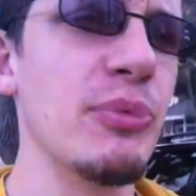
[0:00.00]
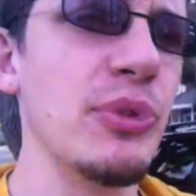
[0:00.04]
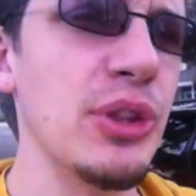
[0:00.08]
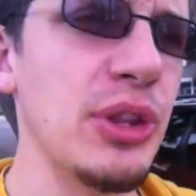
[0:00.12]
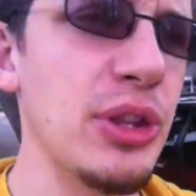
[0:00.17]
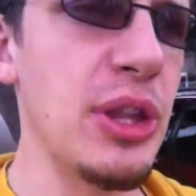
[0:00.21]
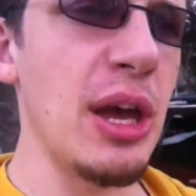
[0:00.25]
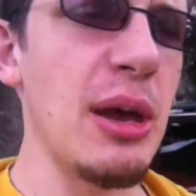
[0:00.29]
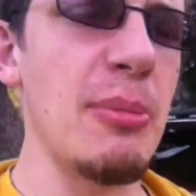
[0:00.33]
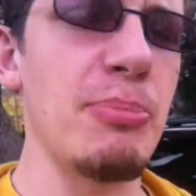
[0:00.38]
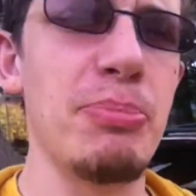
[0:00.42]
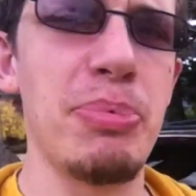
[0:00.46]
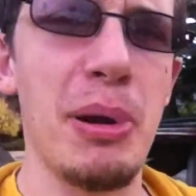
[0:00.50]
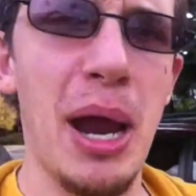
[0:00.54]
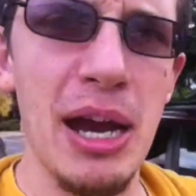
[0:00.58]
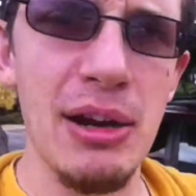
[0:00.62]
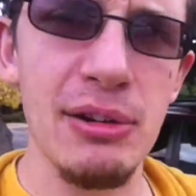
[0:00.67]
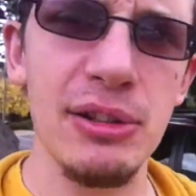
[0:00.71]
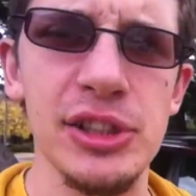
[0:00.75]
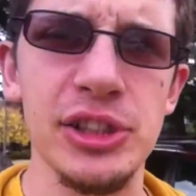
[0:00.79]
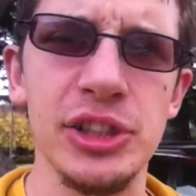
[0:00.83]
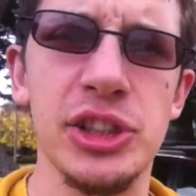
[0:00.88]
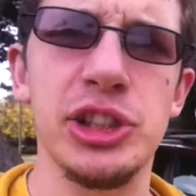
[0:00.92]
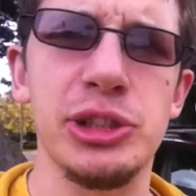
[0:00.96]
their
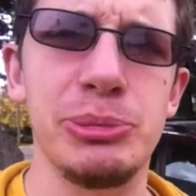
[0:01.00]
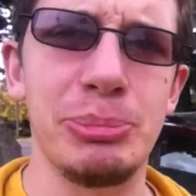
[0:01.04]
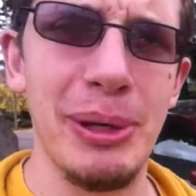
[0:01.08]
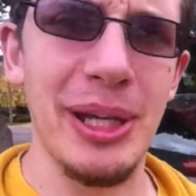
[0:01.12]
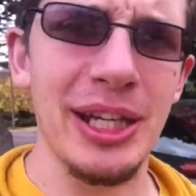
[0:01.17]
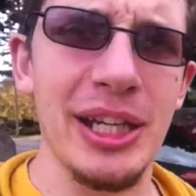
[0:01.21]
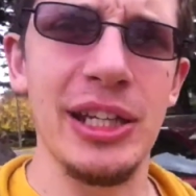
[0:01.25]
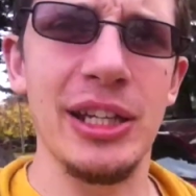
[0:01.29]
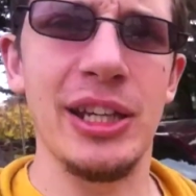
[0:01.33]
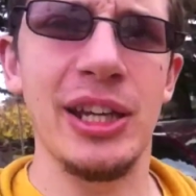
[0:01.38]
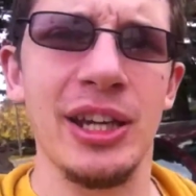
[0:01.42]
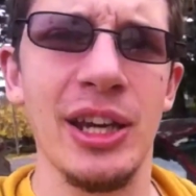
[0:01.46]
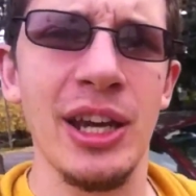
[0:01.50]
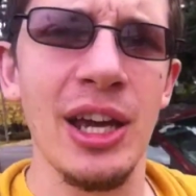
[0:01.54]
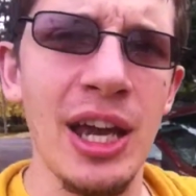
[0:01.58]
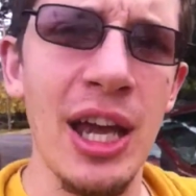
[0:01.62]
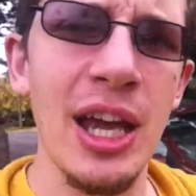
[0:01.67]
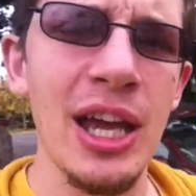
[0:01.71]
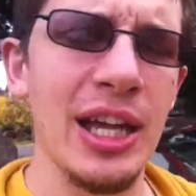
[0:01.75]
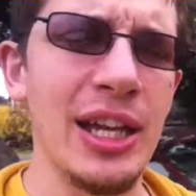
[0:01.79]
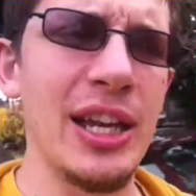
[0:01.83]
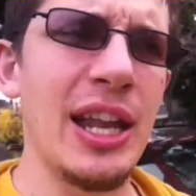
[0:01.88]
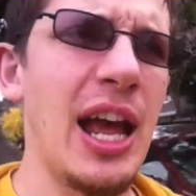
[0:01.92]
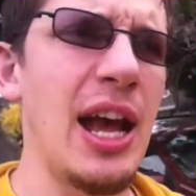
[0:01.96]
parents speak,
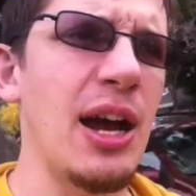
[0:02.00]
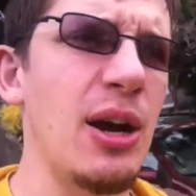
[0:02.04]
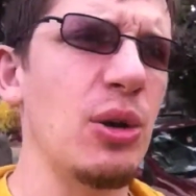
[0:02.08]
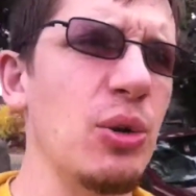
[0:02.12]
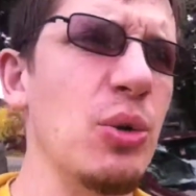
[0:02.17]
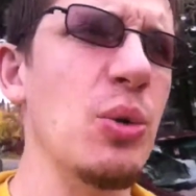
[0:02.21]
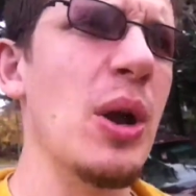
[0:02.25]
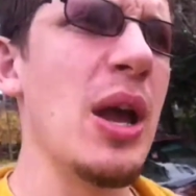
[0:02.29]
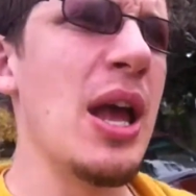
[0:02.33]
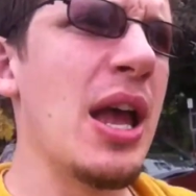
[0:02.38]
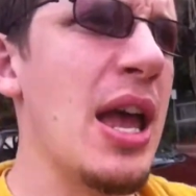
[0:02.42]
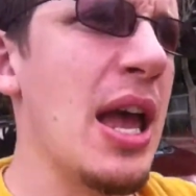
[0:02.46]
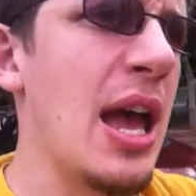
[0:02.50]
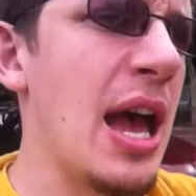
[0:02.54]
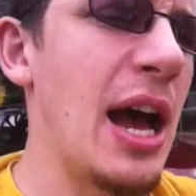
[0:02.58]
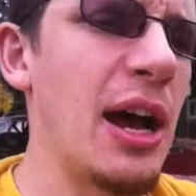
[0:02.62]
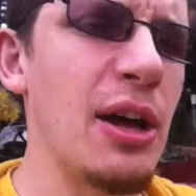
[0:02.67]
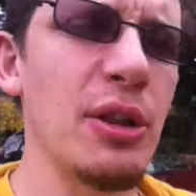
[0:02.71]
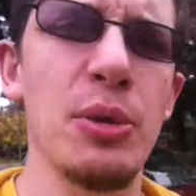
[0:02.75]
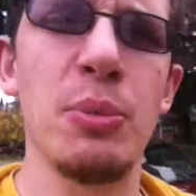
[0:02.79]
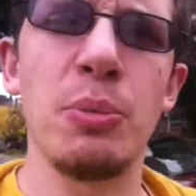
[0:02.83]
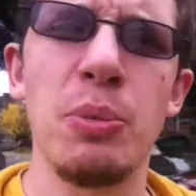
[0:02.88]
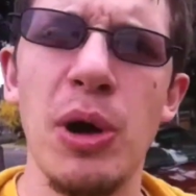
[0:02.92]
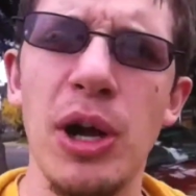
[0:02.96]
and how
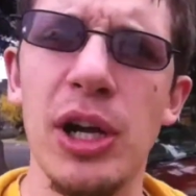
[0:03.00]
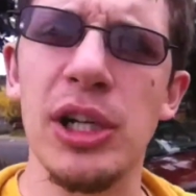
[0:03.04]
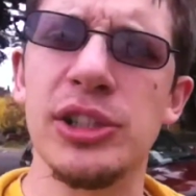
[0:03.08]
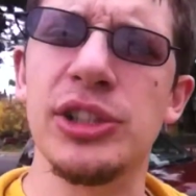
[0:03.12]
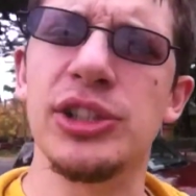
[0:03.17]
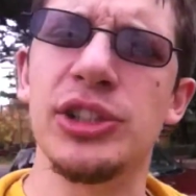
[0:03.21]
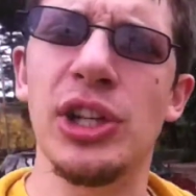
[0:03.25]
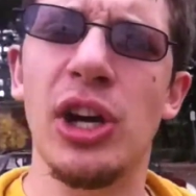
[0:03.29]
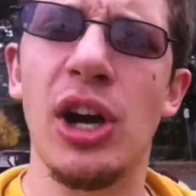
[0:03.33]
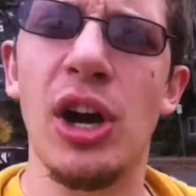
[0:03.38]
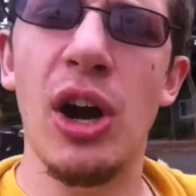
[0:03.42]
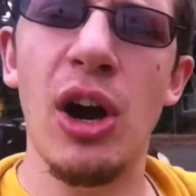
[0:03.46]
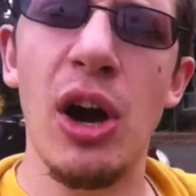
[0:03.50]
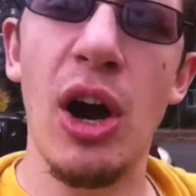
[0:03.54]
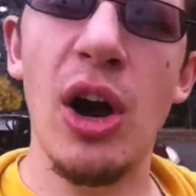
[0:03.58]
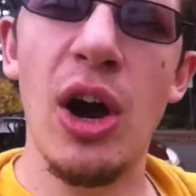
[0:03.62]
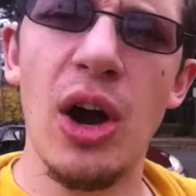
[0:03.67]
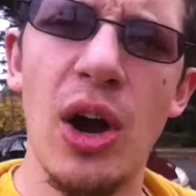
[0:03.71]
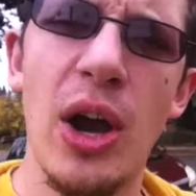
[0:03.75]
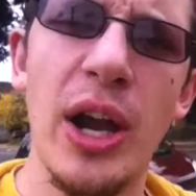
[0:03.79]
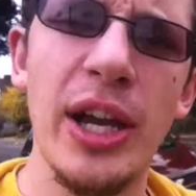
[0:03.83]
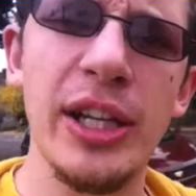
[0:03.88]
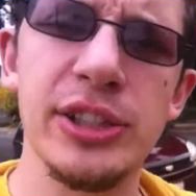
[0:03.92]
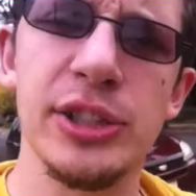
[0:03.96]
the words
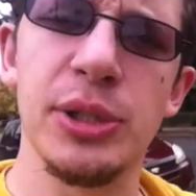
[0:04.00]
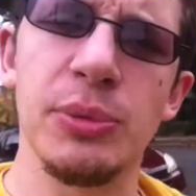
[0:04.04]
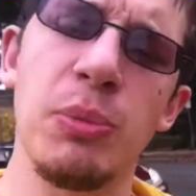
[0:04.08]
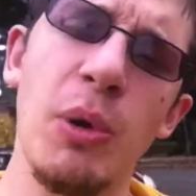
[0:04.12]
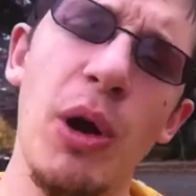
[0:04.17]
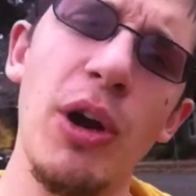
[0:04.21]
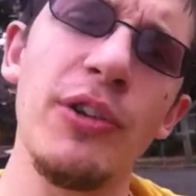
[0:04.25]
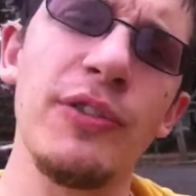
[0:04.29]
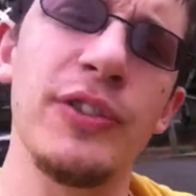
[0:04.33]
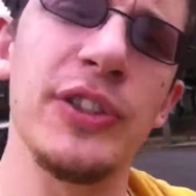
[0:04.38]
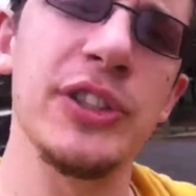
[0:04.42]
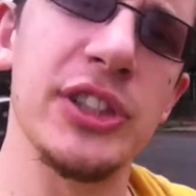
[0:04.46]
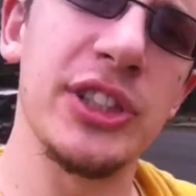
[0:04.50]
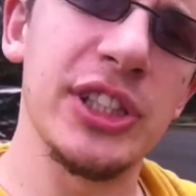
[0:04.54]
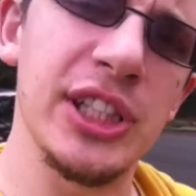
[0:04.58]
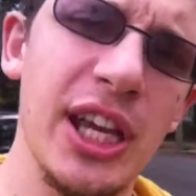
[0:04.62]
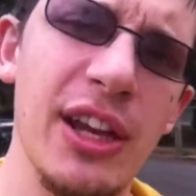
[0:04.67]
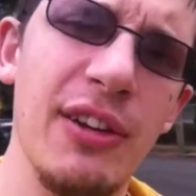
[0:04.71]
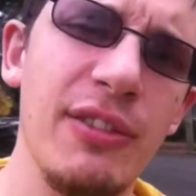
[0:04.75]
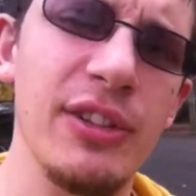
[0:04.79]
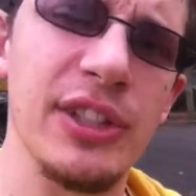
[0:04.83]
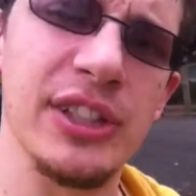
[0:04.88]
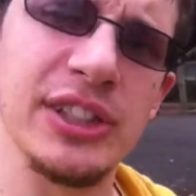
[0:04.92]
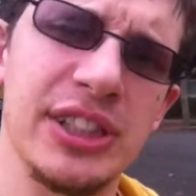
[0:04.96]
are interwoven
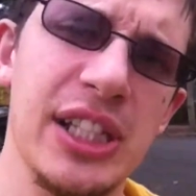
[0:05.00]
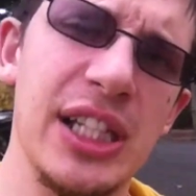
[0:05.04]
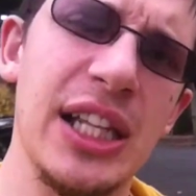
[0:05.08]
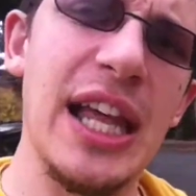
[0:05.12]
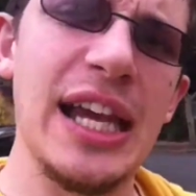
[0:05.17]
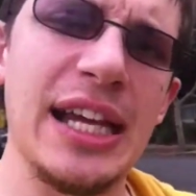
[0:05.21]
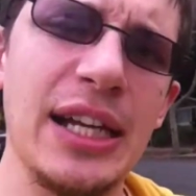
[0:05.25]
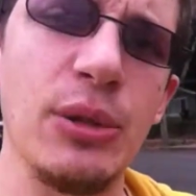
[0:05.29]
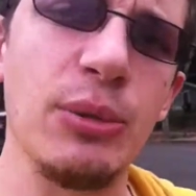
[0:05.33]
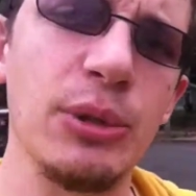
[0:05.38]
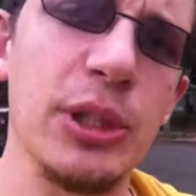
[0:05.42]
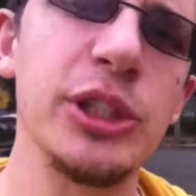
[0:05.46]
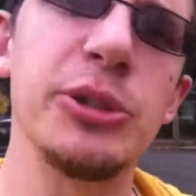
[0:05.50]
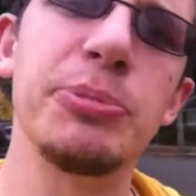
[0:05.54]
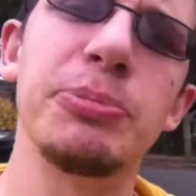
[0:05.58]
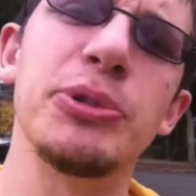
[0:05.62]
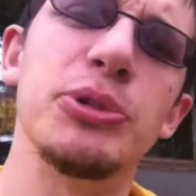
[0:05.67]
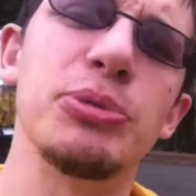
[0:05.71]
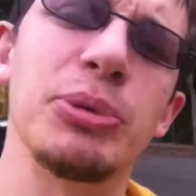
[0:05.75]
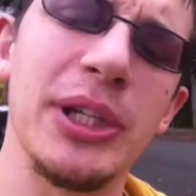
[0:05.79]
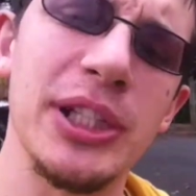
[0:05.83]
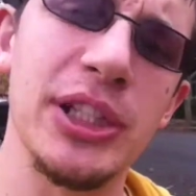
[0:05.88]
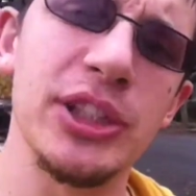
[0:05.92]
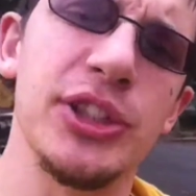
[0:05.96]
together into language
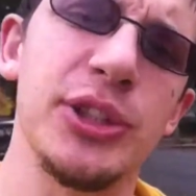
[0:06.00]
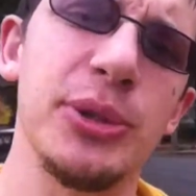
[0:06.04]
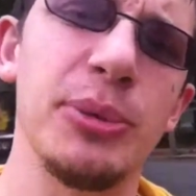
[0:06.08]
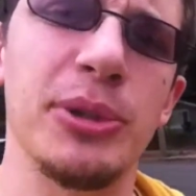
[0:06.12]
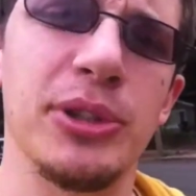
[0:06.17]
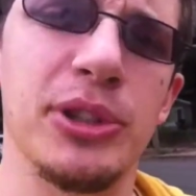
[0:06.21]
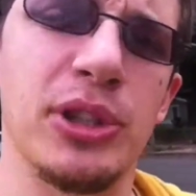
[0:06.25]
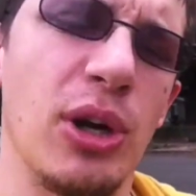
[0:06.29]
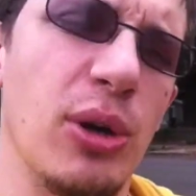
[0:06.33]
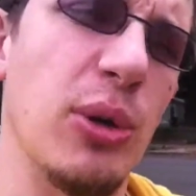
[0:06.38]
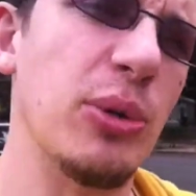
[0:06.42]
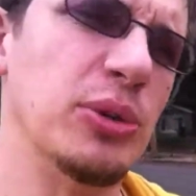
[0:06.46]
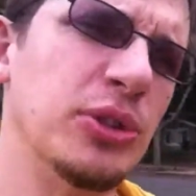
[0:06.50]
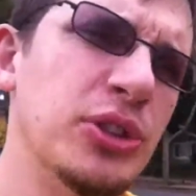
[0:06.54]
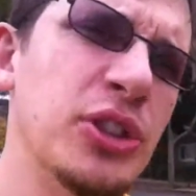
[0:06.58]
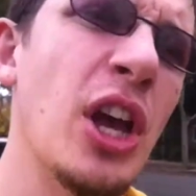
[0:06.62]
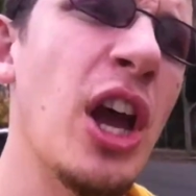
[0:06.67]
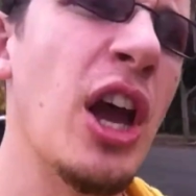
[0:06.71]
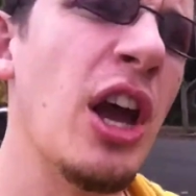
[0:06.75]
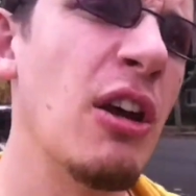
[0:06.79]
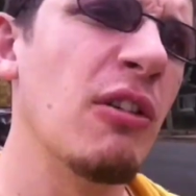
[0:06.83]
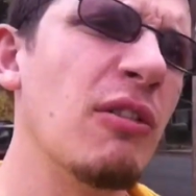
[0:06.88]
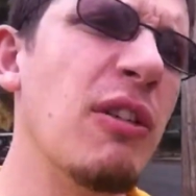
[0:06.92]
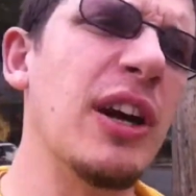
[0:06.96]
between two adults,
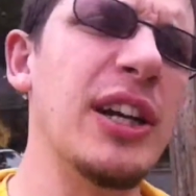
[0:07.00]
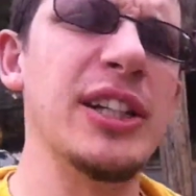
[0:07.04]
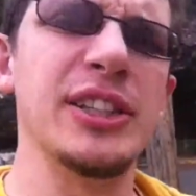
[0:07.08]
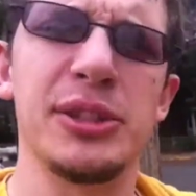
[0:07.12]
right?